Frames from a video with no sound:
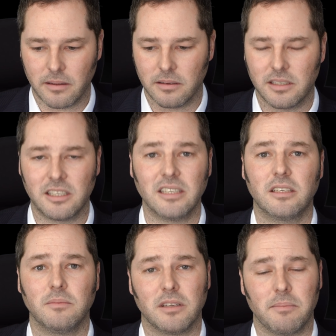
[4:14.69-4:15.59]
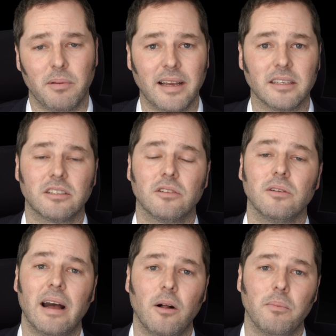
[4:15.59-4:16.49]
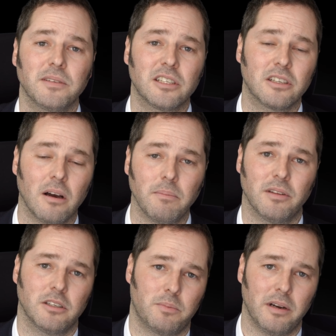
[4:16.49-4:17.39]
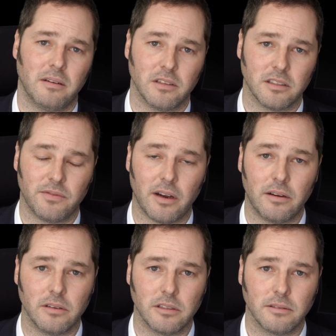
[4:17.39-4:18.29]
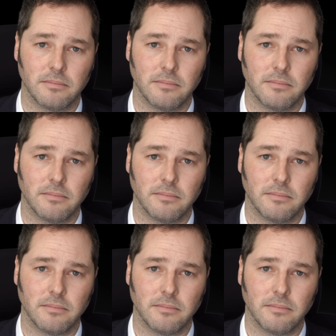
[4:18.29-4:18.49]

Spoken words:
systems in place to help stop the spread of this virus.